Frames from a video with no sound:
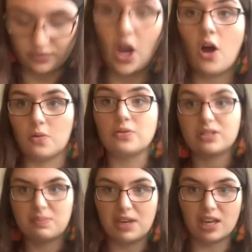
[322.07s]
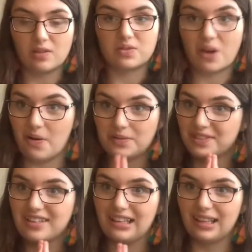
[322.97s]
Oh, speaking of
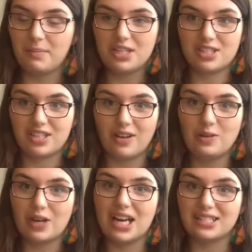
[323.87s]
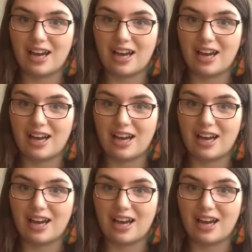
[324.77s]
scones, let me just tell you guys,